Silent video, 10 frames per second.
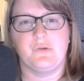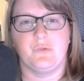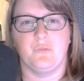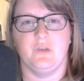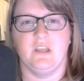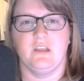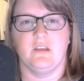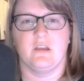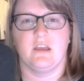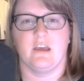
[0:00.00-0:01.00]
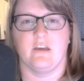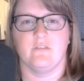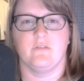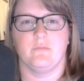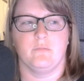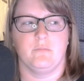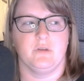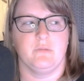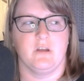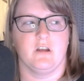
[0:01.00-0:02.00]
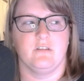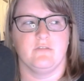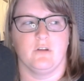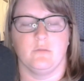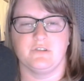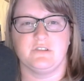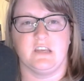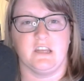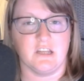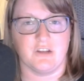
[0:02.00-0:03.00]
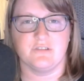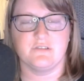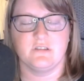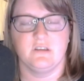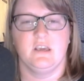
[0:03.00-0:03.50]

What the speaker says: we have been married for almost 10 years